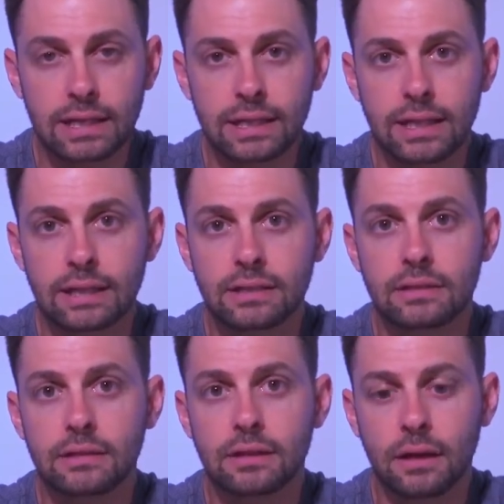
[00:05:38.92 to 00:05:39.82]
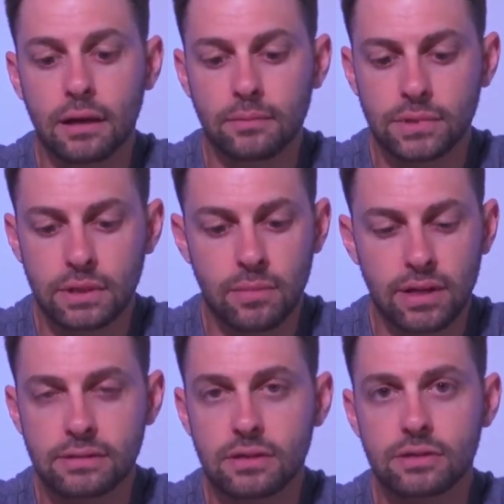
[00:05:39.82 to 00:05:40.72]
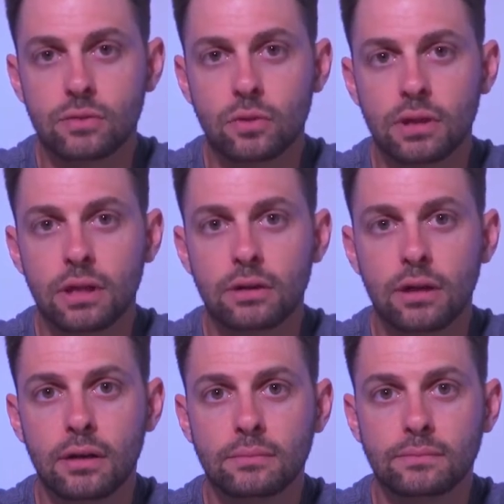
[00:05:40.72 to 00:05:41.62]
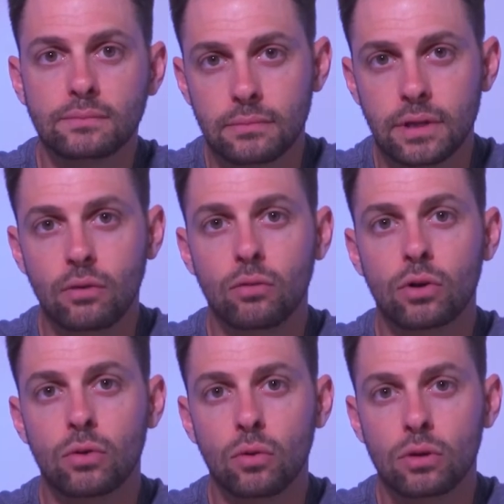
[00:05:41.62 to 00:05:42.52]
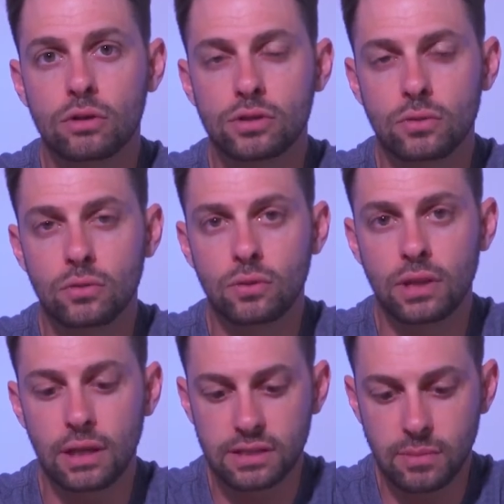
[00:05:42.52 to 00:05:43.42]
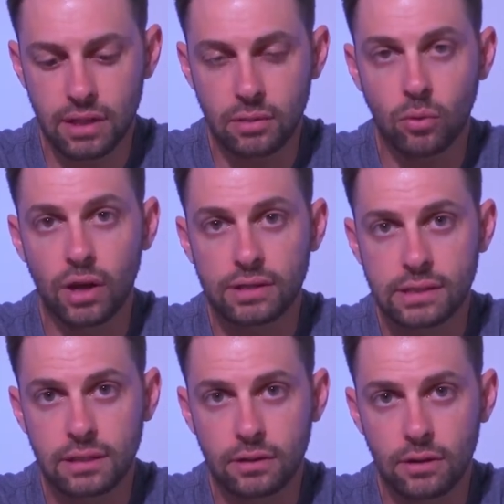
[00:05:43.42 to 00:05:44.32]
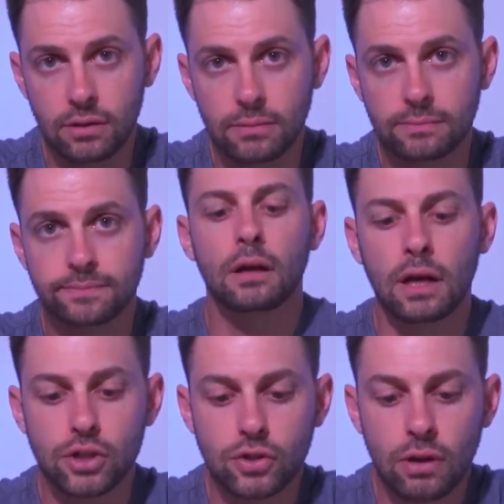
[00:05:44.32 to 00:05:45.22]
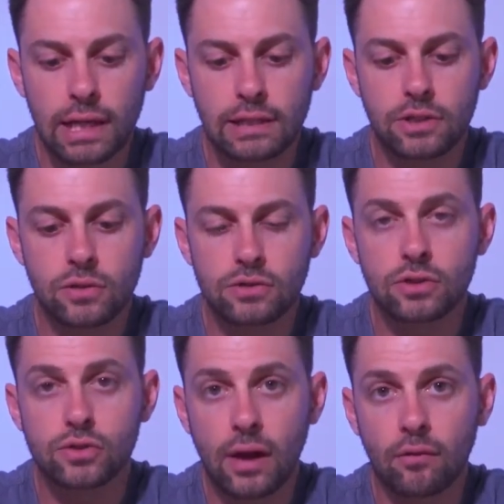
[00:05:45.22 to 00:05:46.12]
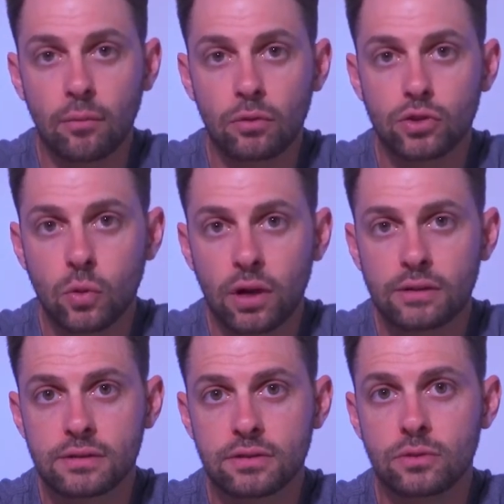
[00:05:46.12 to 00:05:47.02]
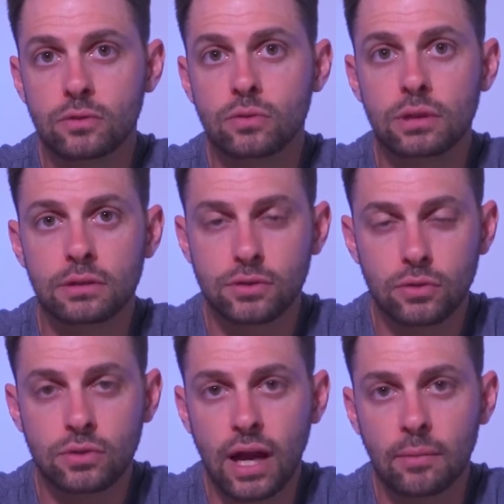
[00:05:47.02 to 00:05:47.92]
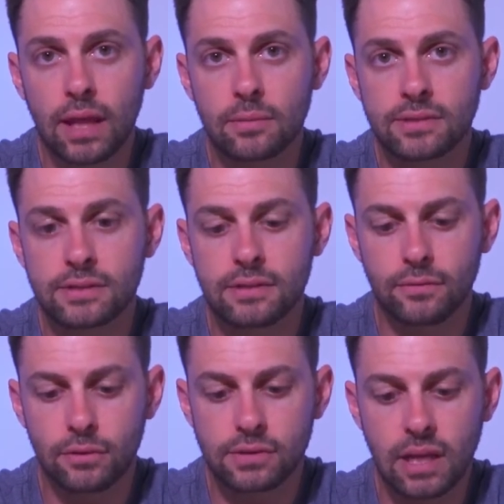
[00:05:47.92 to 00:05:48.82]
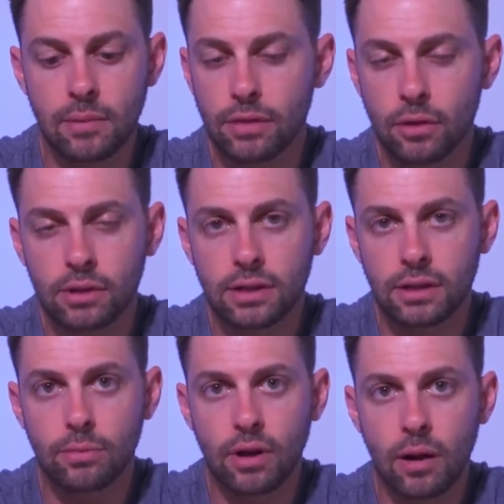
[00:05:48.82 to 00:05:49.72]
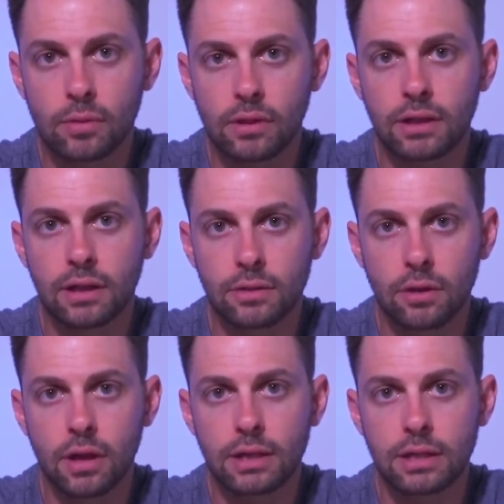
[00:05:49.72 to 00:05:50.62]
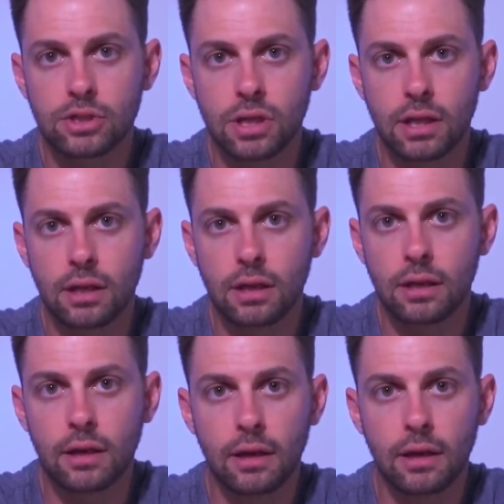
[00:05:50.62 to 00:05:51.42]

connected to the base station or the internet. It'll record to the expandable SD card. I tried using travel mode twice to do 2 time lapses. The first time I thought I did it properly and I thought I initiated it,